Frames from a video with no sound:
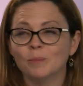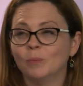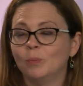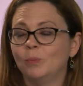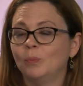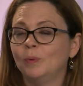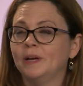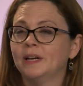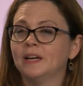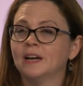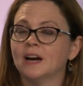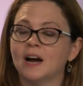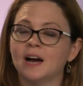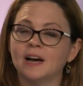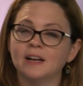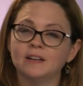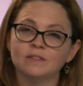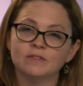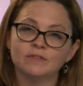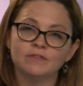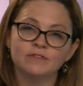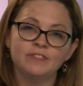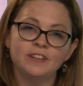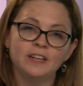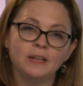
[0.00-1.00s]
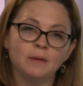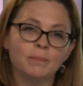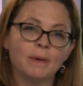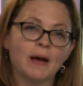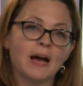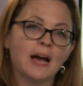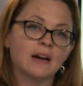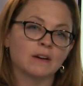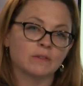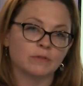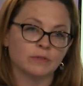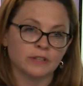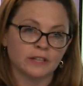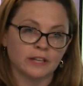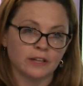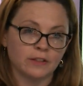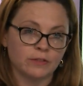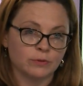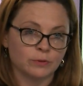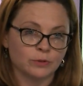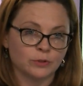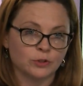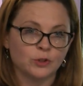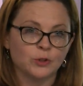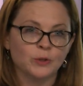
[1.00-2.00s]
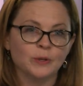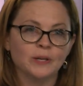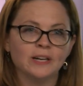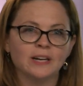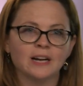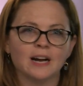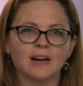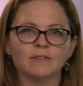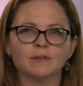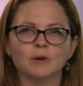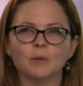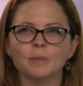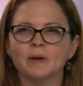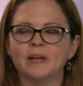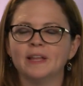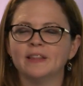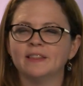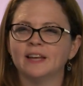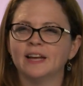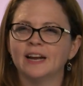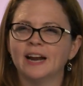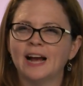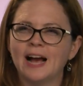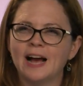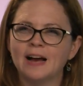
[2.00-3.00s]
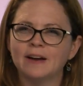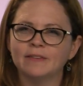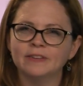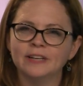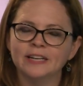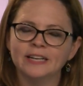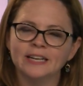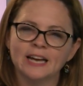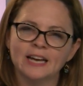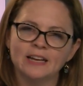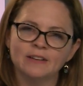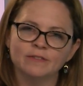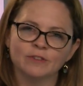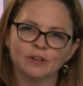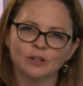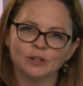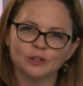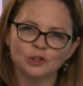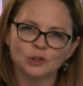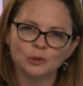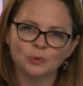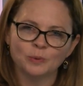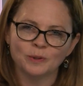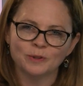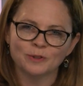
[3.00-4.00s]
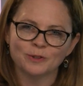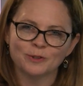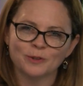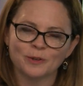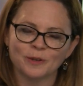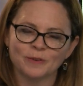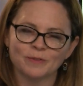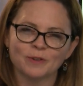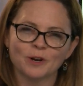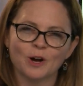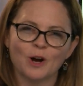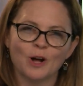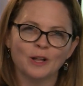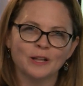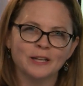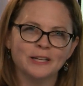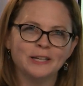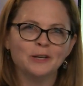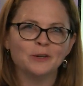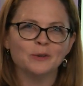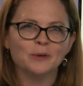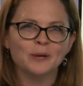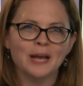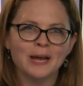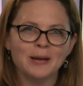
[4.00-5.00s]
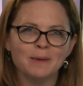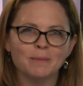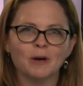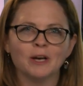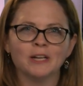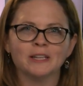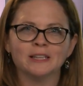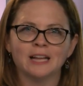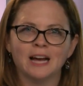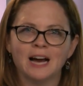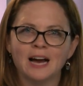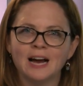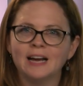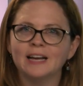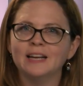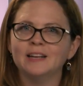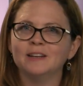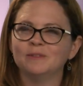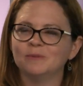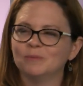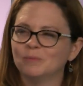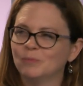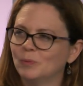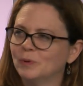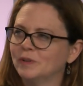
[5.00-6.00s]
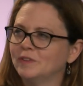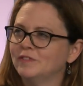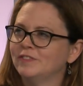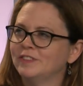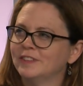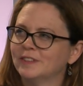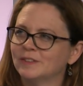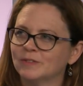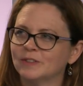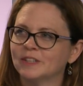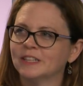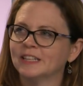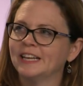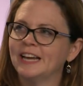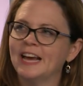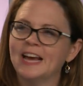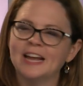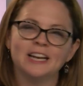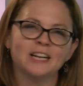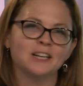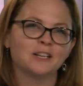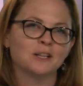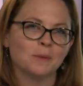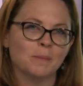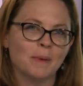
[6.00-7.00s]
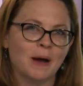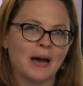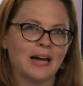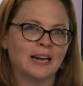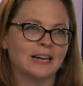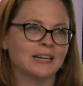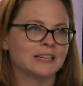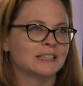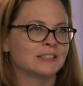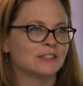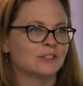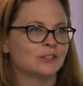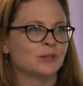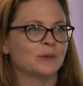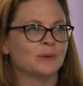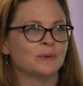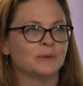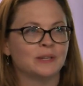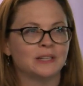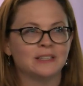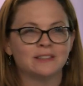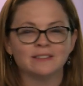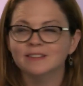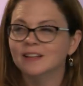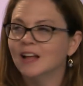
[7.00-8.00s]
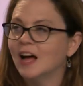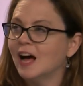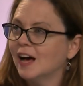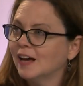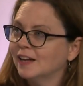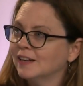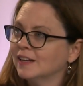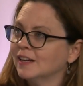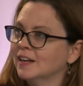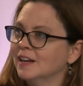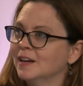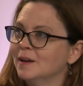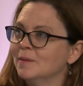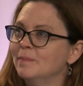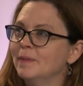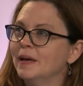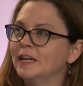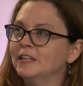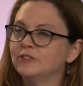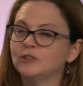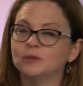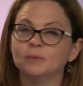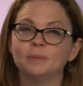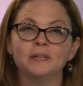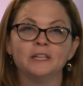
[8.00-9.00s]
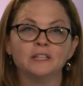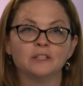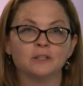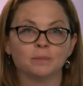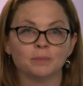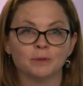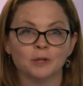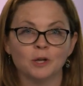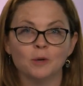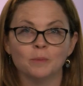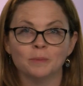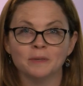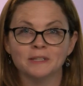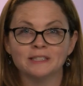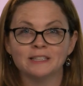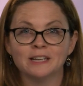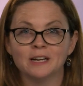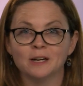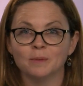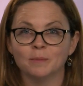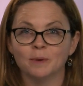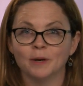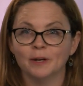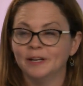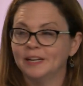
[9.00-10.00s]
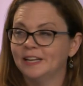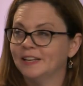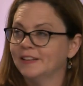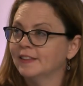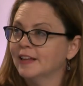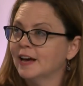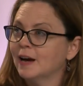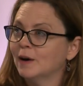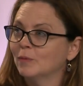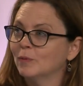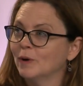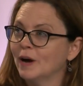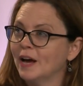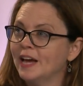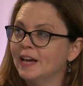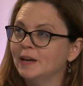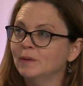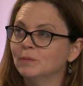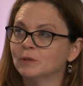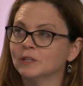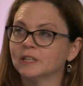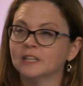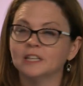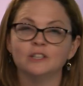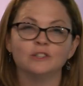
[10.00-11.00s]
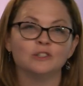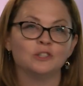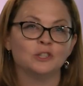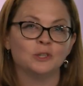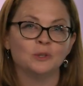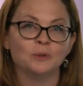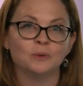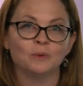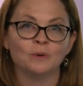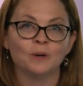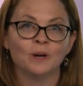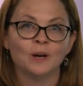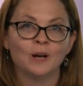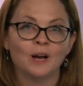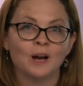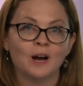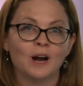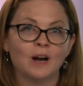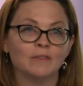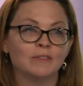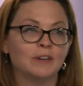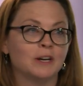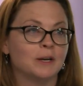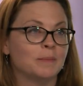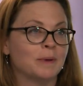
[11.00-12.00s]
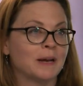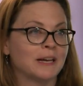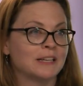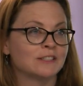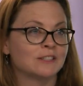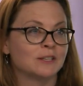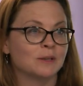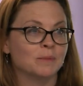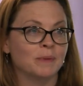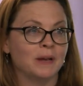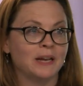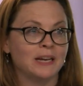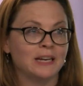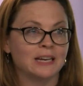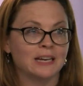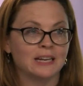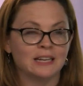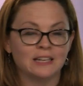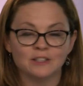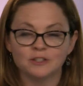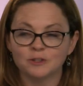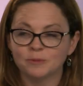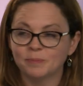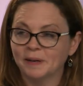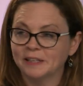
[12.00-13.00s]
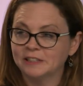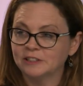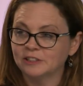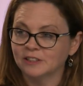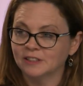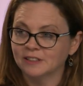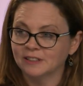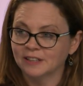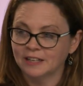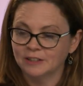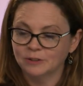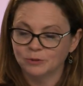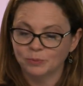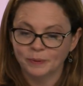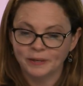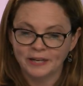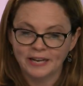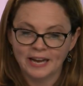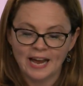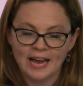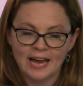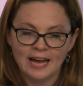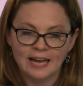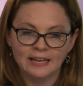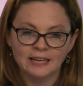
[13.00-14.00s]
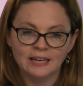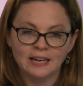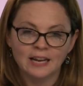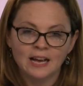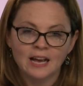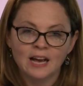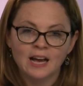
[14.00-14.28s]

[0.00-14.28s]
We got feedback really through student government that having a virtual sort of calling your name online would feel really anticlimactic. And so it's not meant to be a diploma ceremony in that way. We're going to do our very best to make it as special as we can.